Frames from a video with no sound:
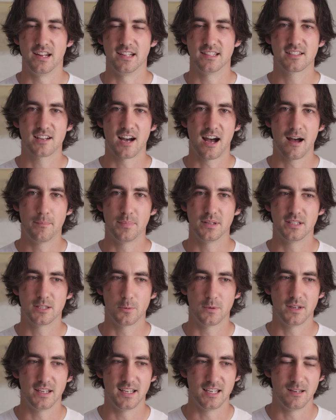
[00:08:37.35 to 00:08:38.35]
It's caught
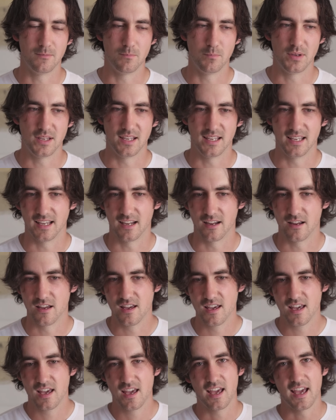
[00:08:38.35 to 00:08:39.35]
between being
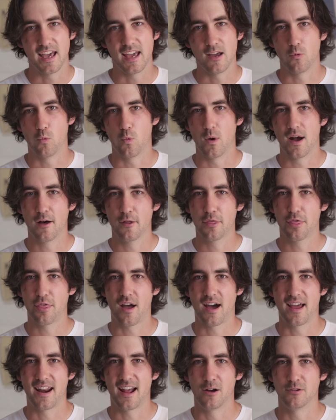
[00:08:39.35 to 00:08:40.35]
a well
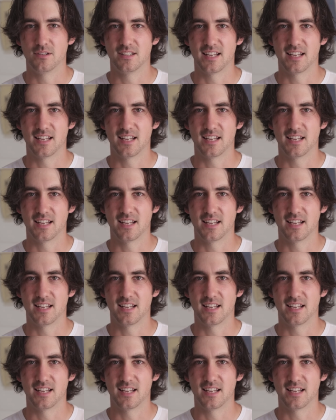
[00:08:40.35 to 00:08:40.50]
thought out